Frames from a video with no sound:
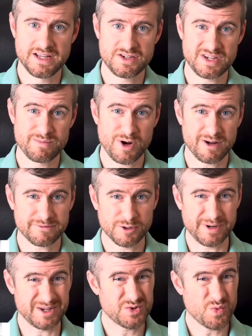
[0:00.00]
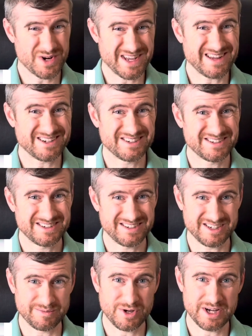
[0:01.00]
she bought for about
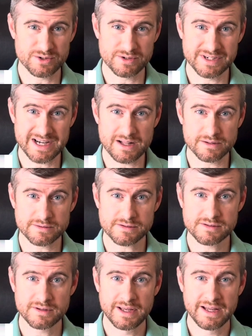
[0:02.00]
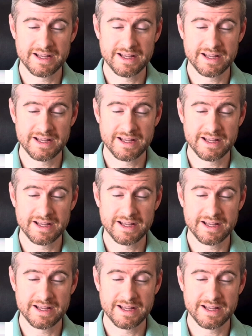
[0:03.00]
$2,800,